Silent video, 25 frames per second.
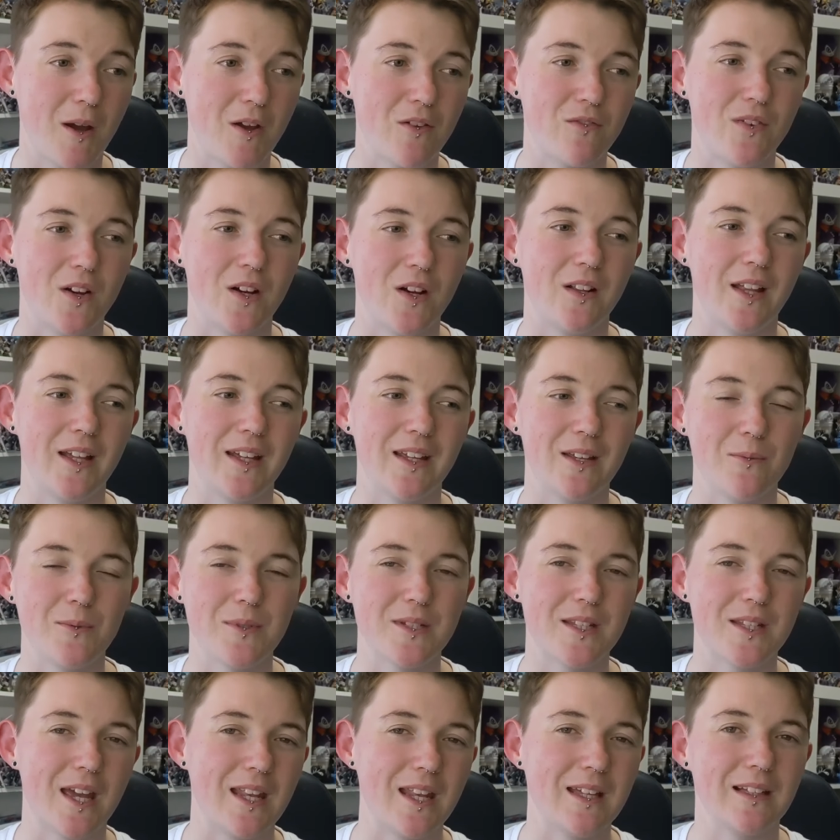I felt like it
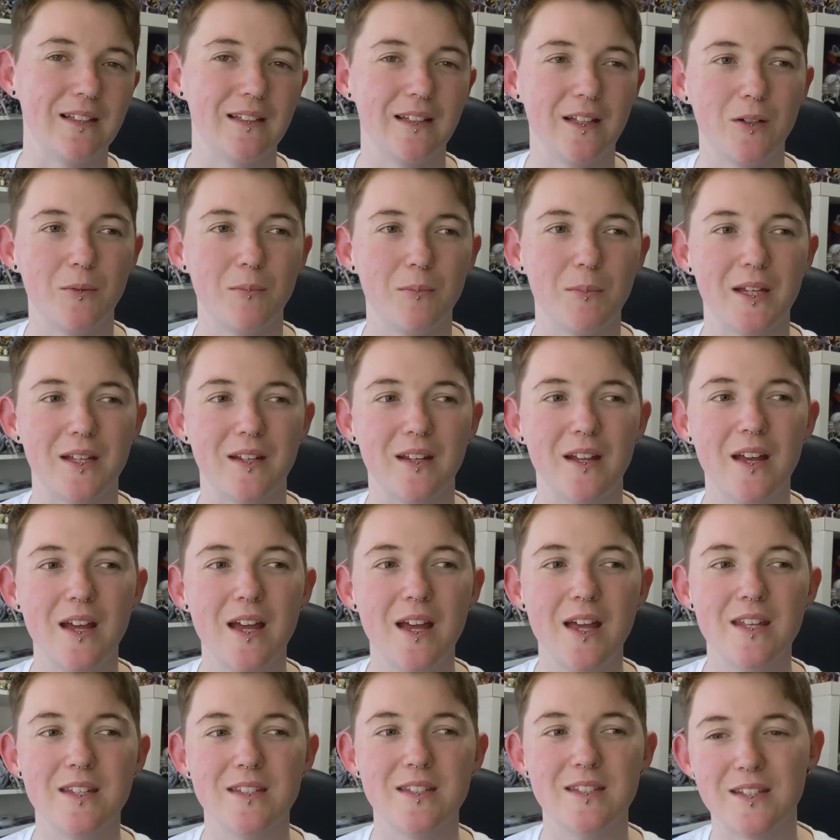was getting a little bit
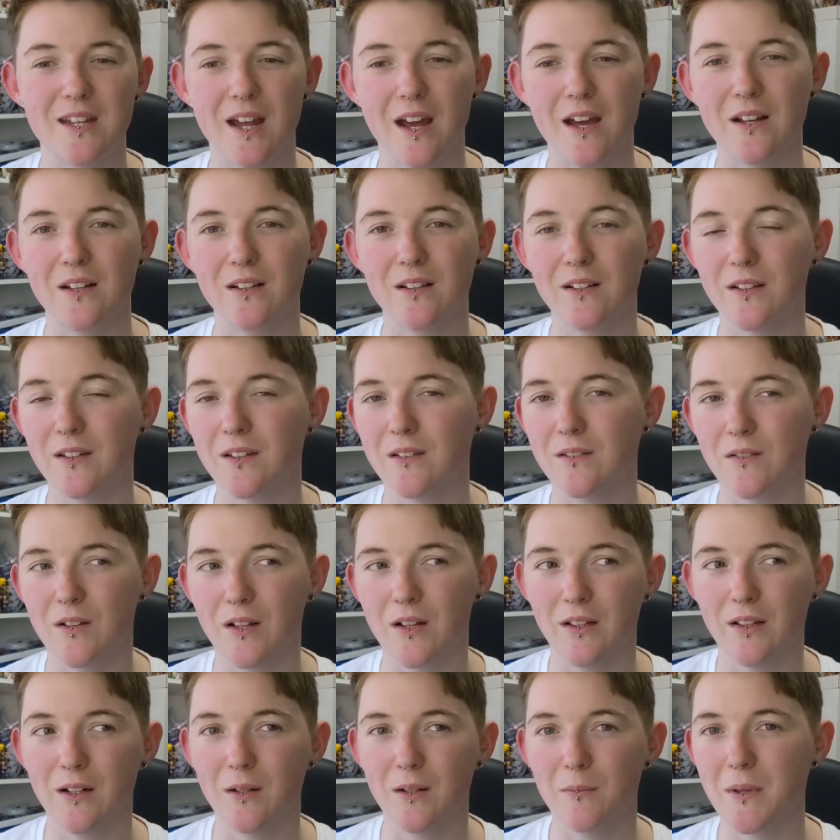stale and
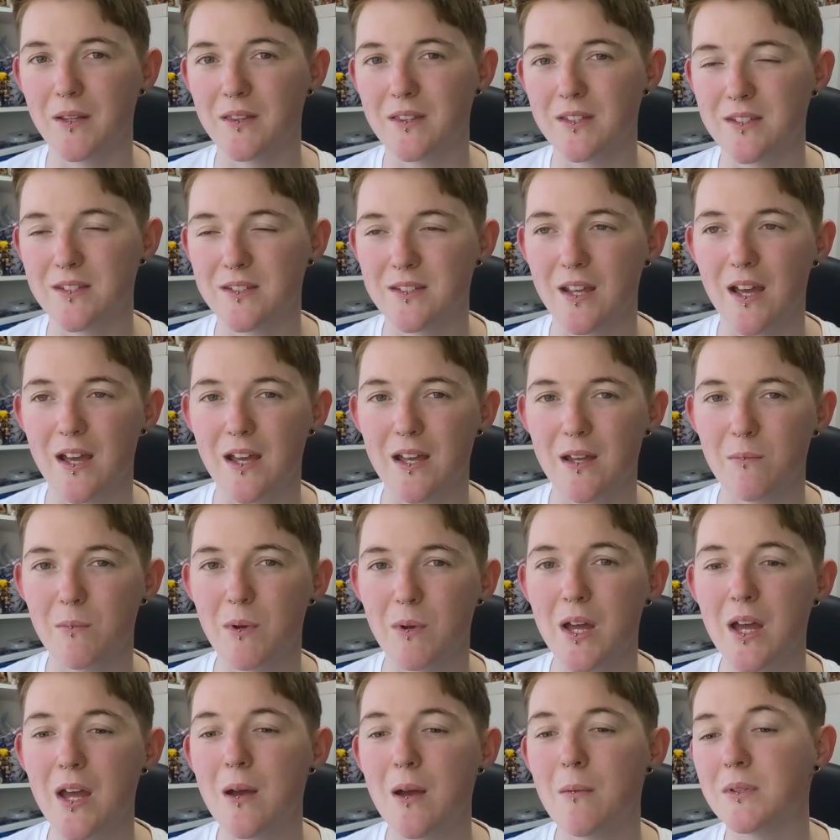a little bit the same.